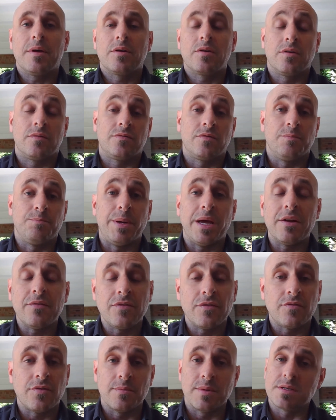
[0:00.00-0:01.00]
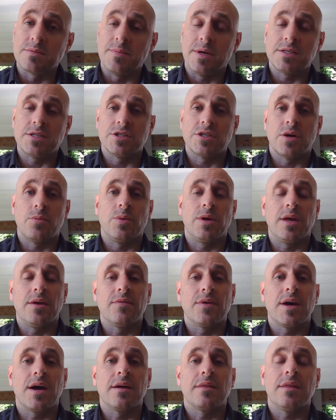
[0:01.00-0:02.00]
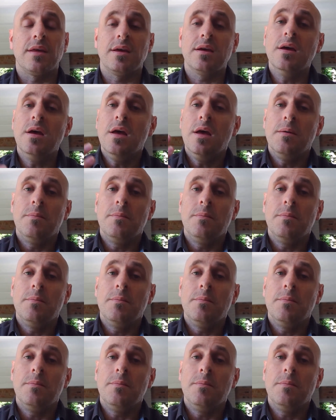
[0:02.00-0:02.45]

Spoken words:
could benefit from this message that we're giving out there.